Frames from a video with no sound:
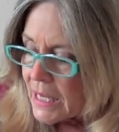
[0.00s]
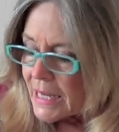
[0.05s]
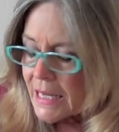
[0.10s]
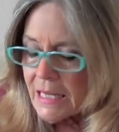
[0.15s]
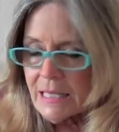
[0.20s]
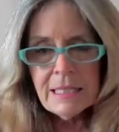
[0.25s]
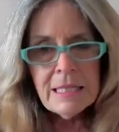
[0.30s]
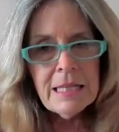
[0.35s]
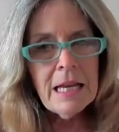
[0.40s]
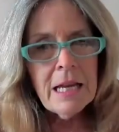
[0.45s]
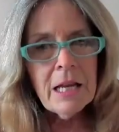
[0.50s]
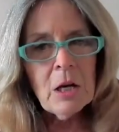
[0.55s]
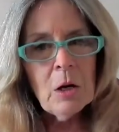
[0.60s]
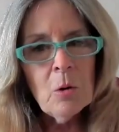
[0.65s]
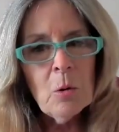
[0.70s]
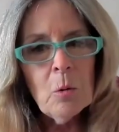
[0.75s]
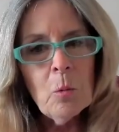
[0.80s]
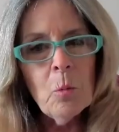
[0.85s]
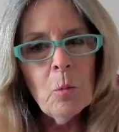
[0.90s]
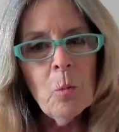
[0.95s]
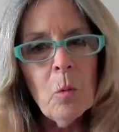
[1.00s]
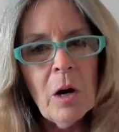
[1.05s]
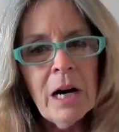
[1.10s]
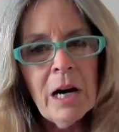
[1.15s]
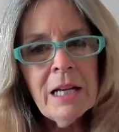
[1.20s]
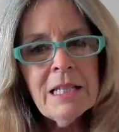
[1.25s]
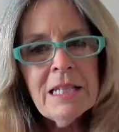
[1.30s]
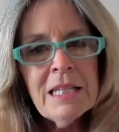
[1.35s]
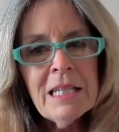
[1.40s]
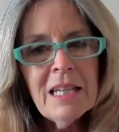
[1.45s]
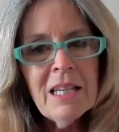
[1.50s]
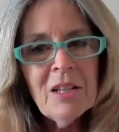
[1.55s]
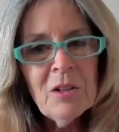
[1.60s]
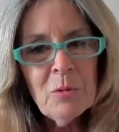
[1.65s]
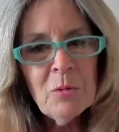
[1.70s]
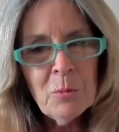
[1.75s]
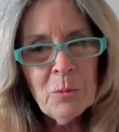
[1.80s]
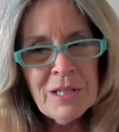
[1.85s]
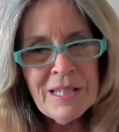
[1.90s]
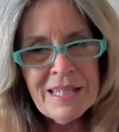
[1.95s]
it's like, what
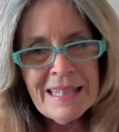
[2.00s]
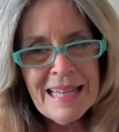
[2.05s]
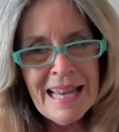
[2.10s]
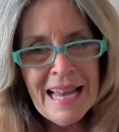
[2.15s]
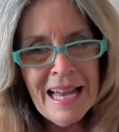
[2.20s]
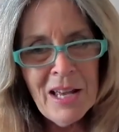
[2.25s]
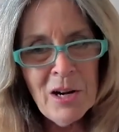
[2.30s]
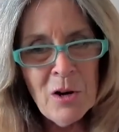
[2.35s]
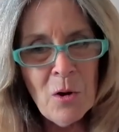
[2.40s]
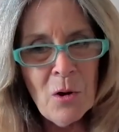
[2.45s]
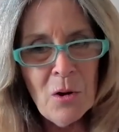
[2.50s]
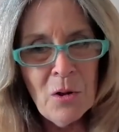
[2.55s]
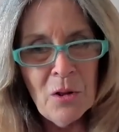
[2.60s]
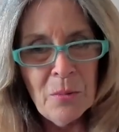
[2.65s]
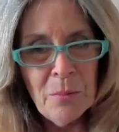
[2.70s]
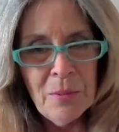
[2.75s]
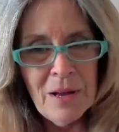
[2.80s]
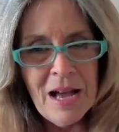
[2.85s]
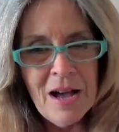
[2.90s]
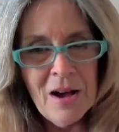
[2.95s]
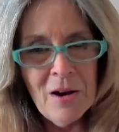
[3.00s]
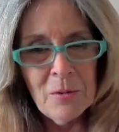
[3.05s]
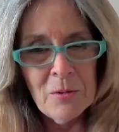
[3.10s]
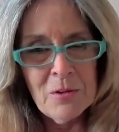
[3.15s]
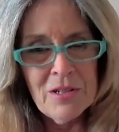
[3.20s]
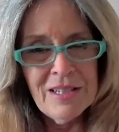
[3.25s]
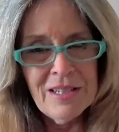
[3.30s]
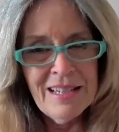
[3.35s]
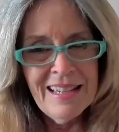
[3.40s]
was that all about?